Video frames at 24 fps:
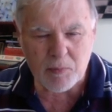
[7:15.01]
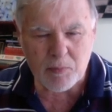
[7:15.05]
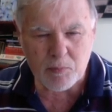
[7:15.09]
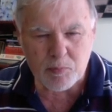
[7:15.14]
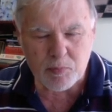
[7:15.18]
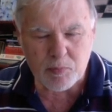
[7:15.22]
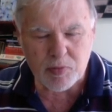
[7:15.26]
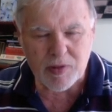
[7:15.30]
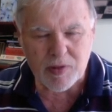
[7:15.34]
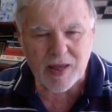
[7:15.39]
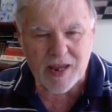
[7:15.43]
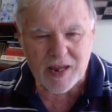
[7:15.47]

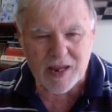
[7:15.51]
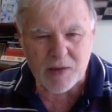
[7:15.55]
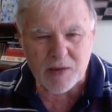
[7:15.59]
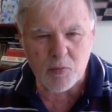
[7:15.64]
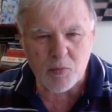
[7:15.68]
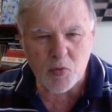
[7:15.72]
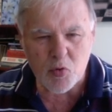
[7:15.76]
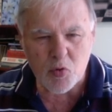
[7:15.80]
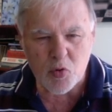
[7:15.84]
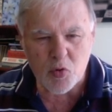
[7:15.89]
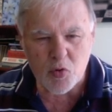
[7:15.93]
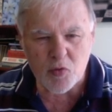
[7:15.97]
play a
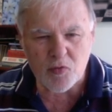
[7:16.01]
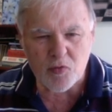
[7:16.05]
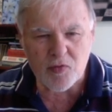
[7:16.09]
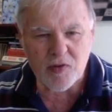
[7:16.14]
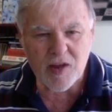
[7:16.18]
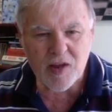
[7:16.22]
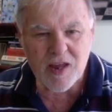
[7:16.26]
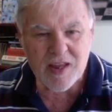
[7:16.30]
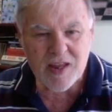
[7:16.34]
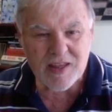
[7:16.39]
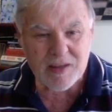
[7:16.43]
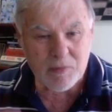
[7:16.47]
move
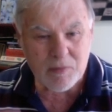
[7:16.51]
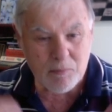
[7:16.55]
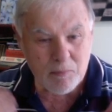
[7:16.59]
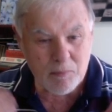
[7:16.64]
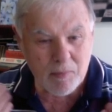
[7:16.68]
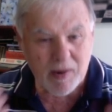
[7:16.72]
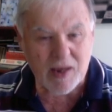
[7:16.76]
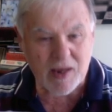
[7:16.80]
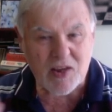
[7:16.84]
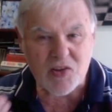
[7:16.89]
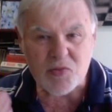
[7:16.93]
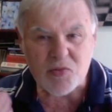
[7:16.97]
that
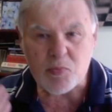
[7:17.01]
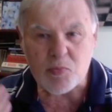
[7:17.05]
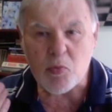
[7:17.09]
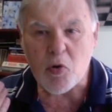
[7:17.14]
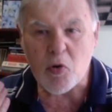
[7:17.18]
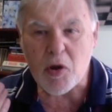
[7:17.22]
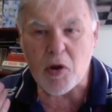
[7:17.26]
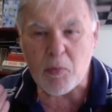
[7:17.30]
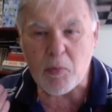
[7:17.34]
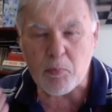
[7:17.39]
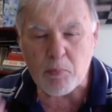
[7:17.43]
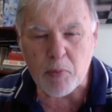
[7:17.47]
makes my
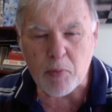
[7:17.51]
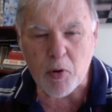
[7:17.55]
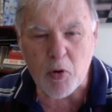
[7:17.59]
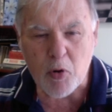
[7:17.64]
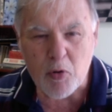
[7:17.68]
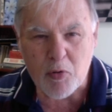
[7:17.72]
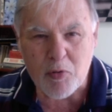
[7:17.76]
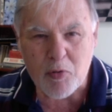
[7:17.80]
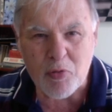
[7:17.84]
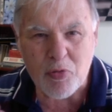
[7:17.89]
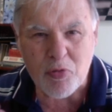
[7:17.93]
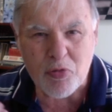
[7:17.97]

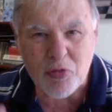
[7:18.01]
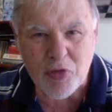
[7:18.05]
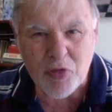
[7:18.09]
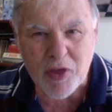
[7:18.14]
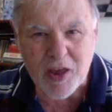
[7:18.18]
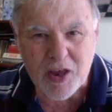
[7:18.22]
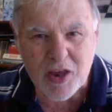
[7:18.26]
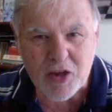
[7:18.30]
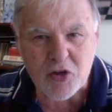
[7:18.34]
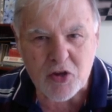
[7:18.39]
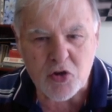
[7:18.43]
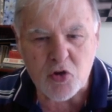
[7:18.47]
opponent
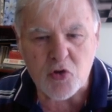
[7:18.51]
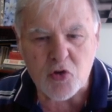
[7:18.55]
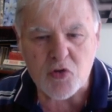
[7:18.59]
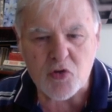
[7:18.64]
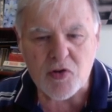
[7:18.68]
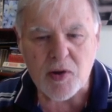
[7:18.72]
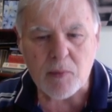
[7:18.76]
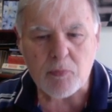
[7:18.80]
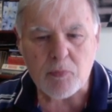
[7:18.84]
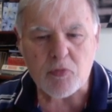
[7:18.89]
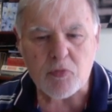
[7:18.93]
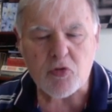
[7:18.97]
think and use
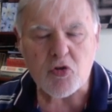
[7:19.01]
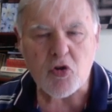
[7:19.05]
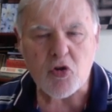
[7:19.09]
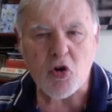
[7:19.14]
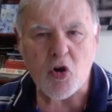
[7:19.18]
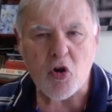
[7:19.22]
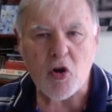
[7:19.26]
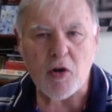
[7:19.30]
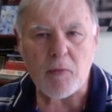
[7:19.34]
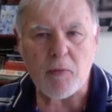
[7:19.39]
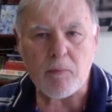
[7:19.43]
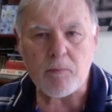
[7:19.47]
up
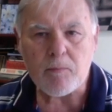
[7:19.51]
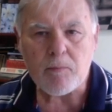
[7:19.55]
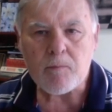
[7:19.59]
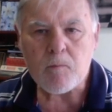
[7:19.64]
time.